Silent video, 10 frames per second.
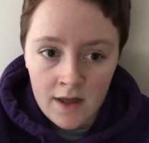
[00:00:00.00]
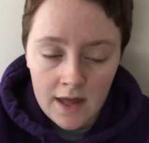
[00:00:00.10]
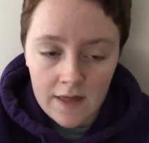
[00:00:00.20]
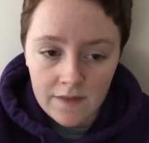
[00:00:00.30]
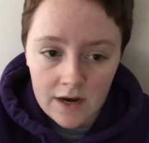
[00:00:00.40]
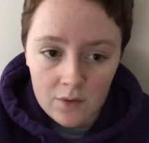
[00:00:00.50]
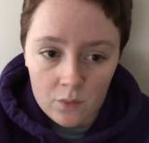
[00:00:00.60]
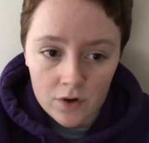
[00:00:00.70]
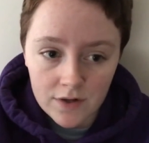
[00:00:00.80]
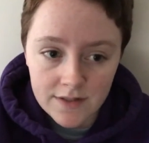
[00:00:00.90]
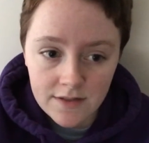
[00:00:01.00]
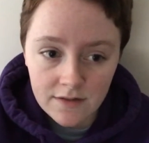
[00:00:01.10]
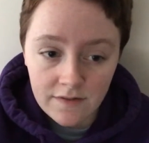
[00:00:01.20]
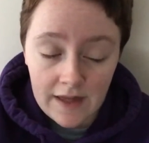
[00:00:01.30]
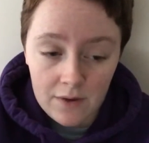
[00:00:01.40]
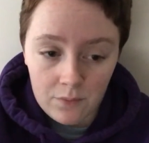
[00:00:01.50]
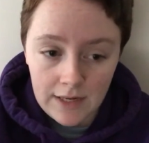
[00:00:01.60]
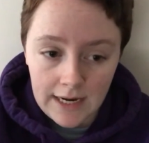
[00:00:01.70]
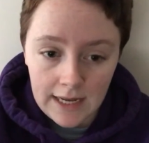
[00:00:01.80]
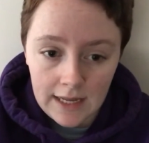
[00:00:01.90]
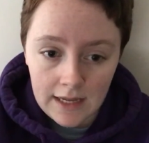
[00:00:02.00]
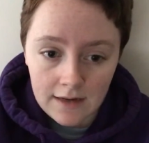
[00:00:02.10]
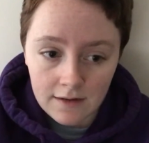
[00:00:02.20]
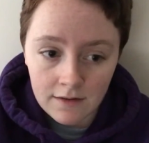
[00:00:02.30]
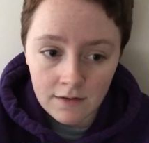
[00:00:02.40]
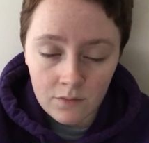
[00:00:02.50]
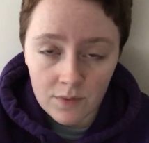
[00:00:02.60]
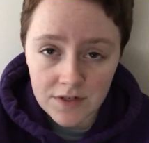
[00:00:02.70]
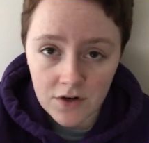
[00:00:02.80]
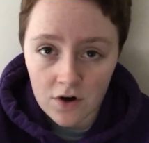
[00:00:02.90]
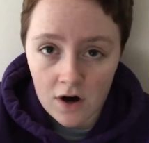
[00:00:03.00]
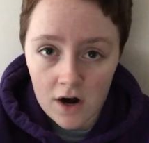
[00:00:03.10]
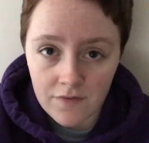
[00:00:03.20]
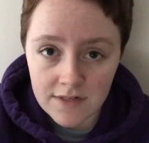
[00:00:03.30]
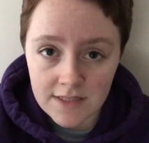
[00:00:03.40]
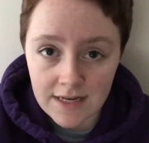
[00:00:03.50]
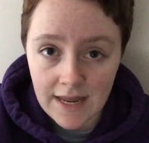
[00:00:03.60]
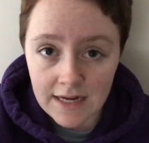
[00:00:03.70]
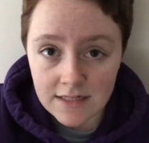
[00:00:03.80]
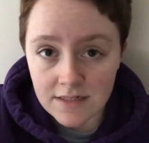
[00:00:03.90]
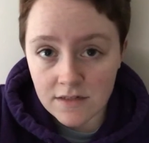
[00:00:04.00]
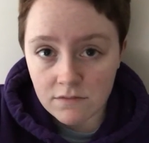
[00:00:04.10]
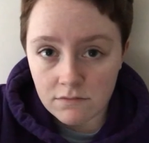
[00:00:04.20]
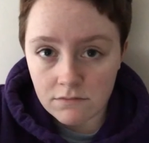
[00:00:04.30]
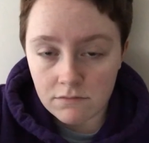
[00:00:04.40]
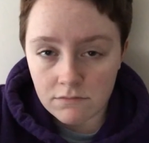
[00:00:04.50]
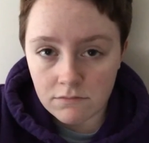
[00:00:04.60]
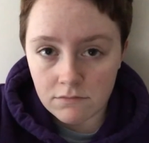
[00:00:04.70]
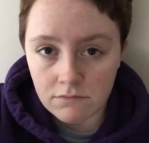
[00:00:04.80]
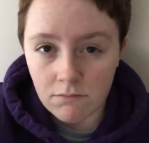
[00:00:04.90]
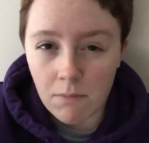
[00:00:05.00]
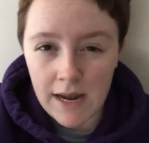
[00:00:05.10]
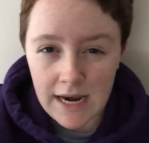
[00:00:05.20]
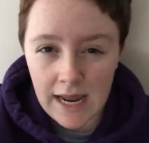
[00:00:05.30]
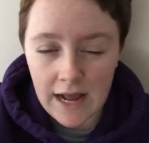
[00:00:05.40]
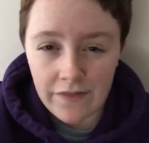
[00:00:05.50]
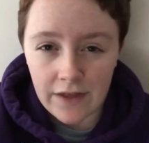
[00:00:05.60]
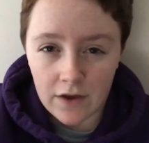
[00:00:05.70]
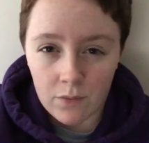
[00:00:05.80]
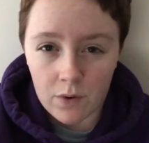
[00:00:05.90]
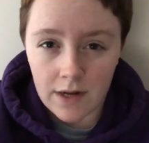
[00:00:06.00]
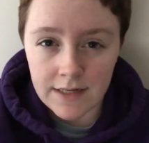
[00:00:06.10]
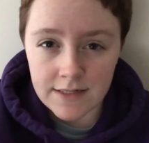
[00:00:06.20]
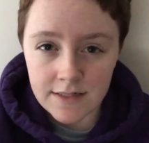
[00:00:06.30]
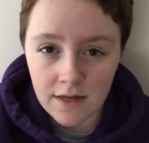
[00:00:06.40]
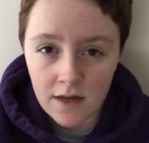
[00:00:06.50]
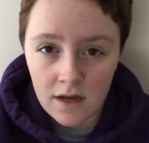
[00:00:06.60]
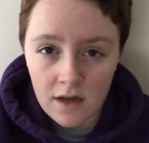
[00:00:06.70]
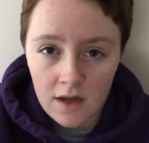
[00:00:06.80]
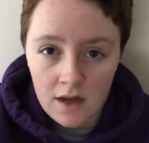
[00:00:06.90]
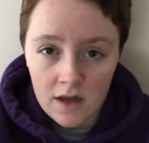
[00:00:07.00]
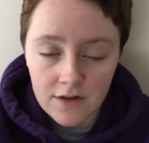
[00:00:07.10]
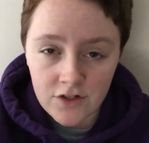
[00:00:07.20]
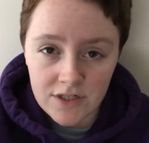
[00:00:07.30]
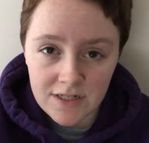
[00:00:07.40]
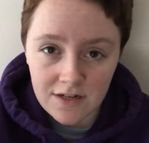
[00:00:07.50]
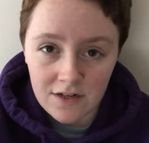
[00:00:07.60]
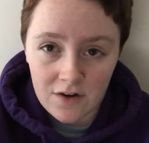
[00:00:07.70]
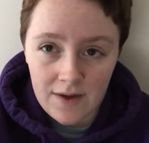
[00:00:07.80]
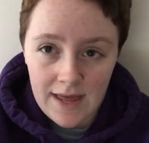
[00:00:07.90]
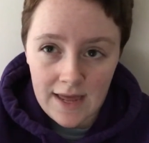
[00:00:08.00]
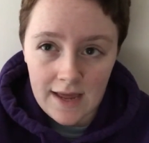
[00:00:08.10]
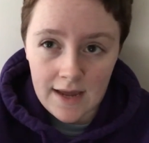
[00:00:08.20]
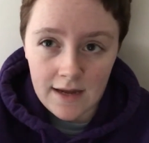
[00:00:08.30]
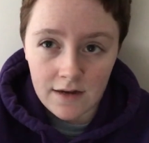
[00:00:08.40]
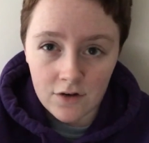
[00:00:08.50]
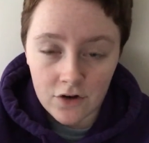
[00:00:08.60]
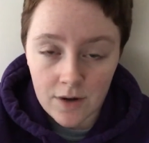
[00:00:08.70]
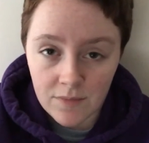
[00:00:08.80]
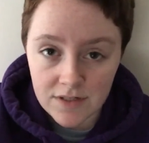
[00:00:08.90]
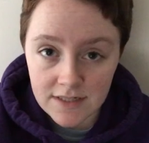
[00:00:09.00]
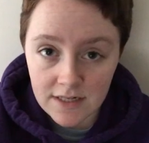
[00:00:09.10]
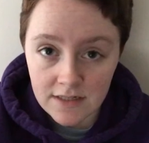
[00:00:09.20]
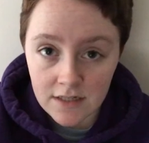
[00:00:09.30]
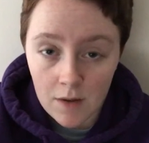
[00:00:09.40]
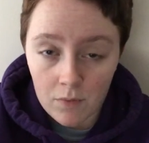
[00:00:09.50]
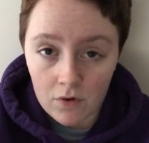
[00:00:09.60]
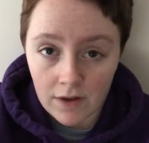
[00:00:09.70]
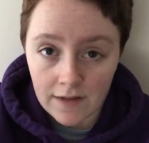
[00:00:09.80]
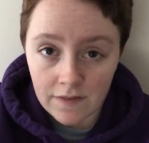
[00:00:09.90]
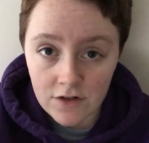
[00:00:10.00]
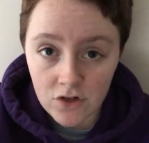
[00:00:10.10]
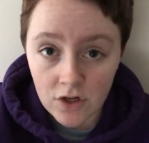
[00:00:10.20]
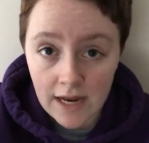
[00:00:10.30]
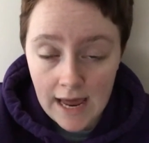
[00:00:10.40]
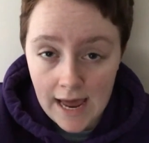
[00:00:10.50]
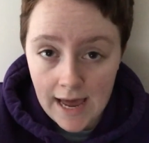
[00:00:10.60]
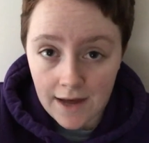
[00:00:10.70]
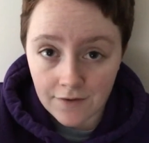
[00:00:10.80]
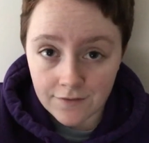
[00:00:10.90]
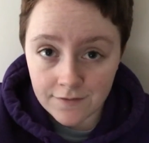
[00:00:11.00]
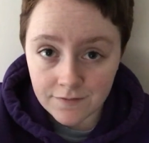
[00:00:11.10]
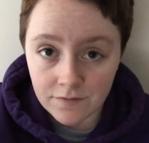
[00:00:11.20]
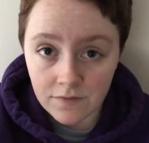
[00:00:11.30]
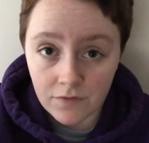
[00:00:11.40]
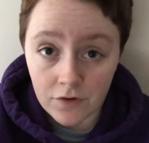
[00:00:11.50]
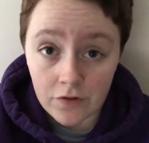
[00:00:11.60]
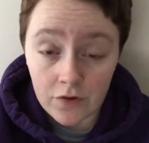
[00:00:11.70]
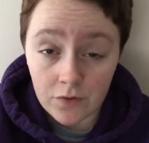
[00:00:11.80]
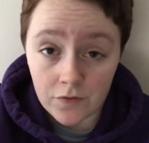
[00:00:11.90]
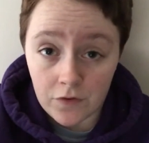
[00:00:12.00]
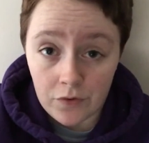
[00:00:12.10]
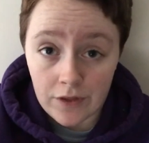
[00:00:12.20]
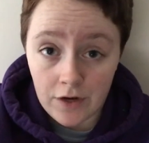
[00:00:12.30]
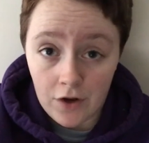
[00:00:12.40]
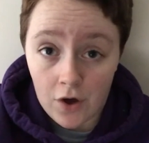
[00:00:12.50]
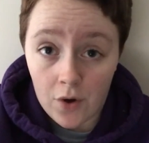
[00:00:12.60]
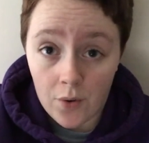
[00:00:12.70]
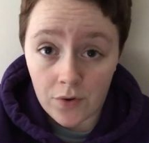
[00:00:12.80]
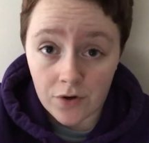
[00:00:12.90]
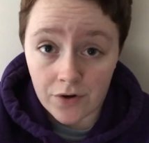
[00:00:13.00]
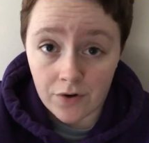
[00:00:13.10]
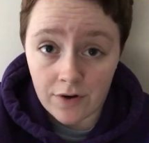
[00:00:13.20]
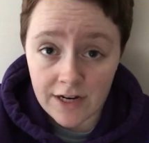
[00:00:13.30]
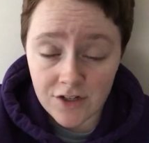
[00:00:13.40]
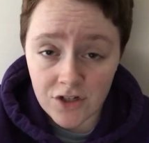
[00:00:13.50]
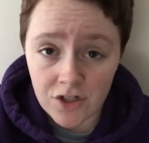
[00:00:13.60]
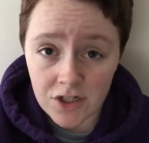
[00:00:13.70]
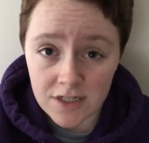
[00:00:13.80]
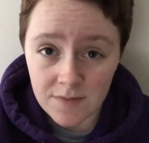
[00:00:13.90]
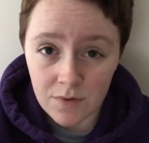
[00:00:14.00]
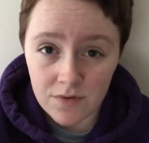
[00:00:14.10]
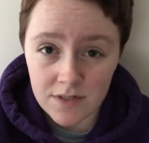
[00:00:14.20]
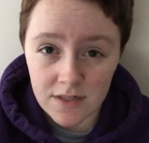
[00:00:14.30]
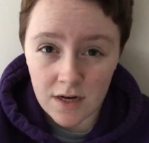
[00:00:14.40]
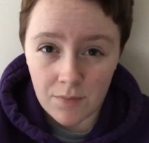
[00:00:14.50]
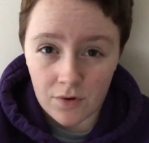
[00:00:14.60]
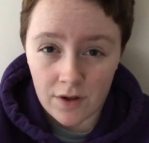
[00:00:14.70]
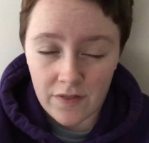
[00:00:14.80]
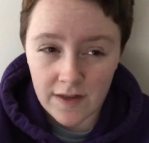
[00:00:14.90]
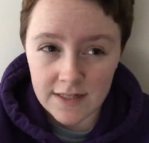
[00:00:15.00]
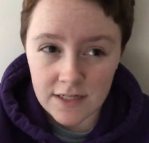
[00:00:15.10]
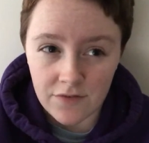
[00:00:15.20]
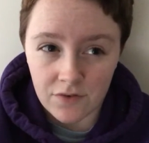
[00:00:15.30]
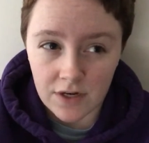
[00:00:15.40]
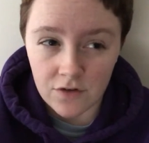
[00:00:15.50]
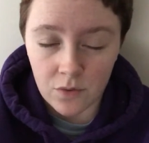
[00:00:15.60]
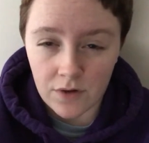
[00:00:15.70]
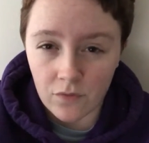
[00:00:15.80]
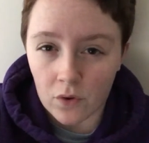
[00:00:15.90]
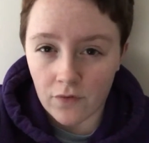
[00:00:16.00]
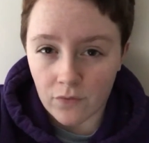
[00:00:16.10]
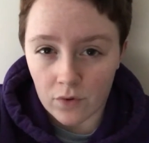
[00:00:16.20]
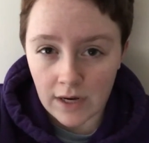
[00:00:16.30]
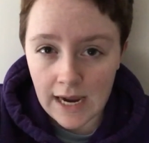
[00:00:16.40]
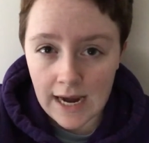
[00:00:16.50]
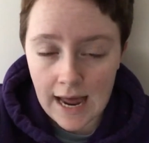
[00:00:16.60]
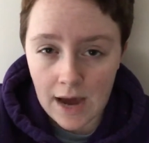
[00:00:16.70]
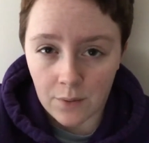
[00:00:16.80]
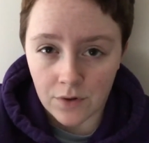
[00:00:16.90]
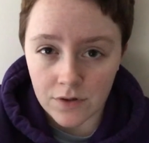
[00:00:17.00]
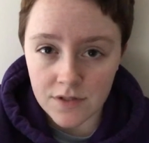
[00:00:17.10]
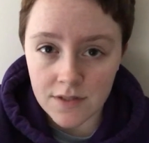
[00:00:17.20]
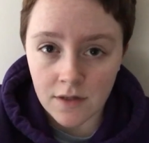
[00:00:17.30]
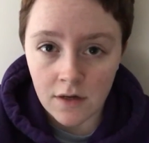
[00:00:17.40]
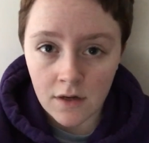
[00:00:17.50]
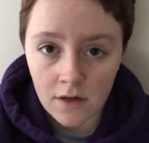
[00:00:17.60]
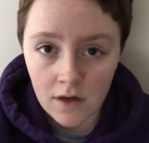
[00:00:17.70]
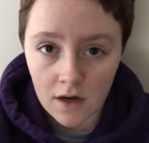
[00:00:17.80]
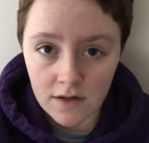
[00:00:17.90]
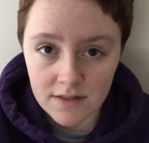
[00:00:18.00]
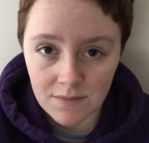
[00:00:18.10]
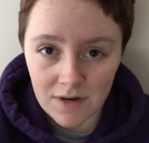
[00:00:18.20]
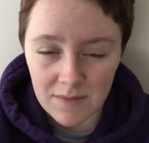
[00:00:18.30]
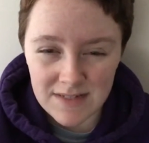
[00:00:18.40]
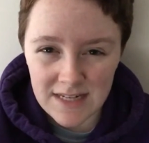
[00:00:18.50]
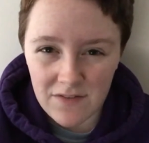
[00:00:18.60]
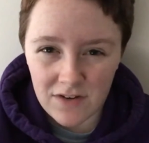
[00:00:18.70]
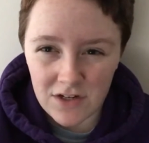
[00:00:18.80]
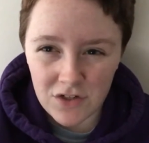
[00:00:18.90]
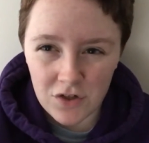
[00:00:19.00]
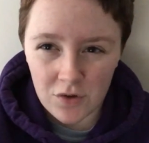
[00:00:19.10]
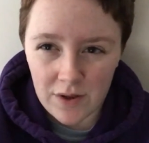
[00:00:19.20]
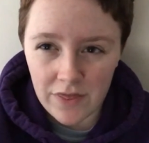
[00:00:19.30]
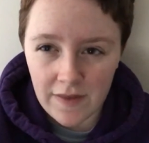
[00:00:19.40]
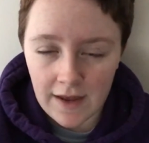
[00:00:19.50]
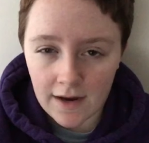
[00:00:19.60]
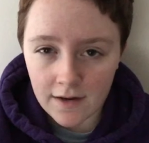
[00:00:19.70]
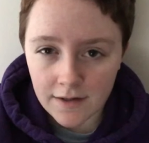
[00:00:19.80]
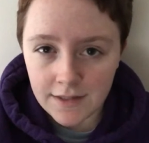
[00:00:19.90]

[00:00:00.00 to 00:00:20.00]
And then I worked that weekend, went to her office the next Monday, I think it was, and she said, hey, your numbers didn't double like they should have. For those of you that know, your HCG is supposed to double. I think it's every 24 to 48 hours, sometimes 72, I think.